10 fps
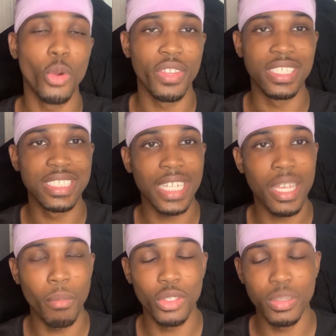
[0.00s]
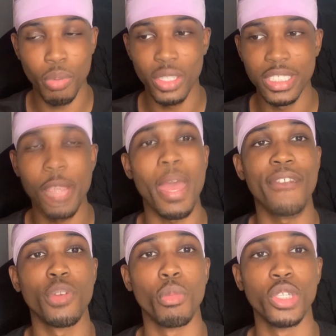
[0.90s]
or the second most important tip
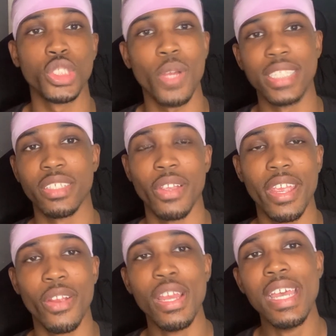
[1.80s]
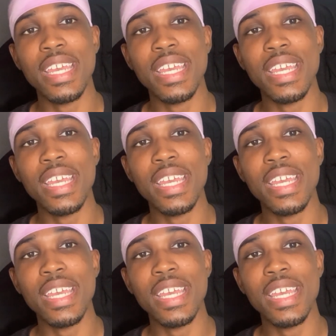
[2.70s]
after moisturizing your hair,